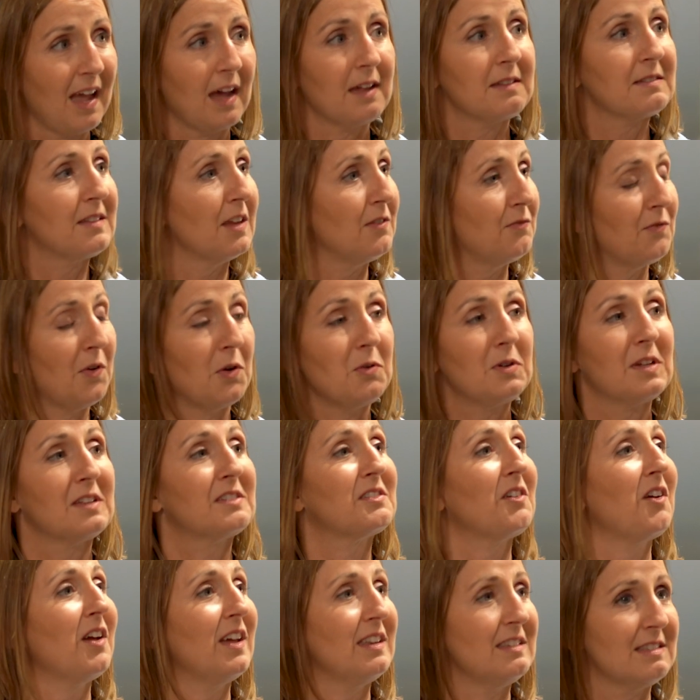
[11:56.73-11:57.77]
I stayed
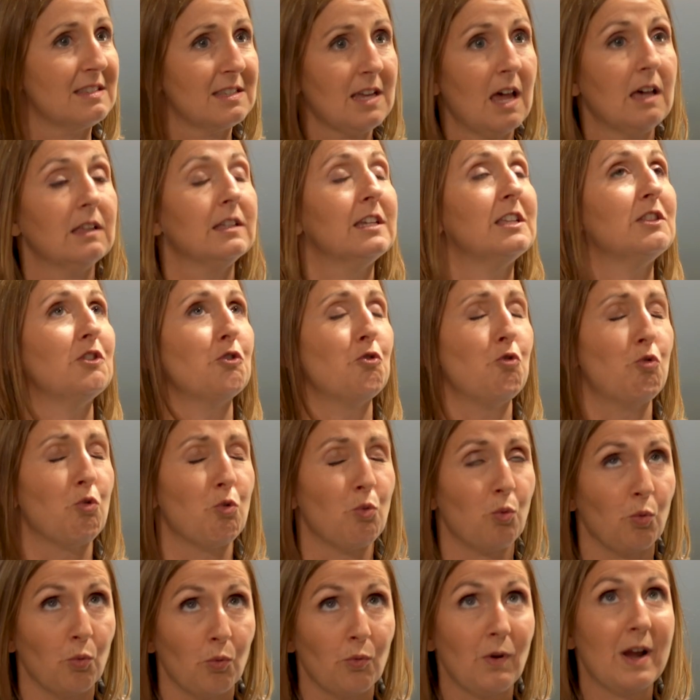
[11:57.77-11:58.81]
focused on telling the
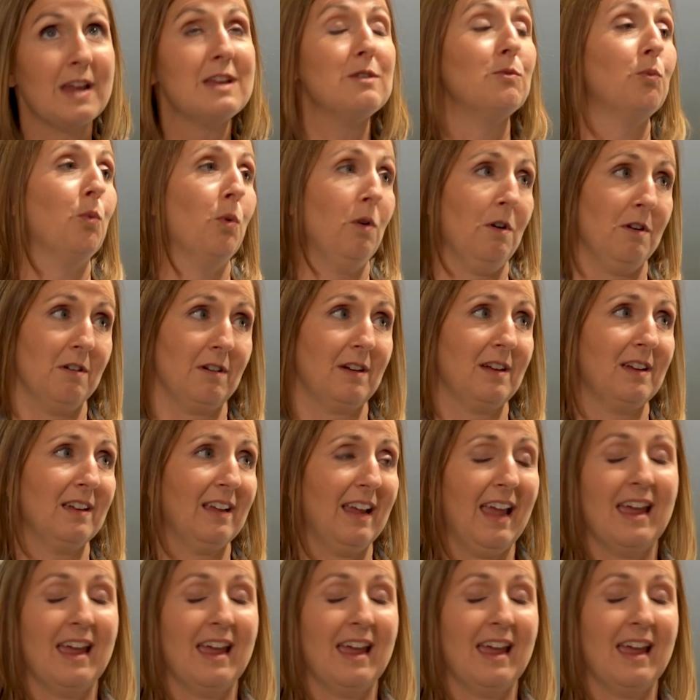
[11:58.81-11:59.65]
great work.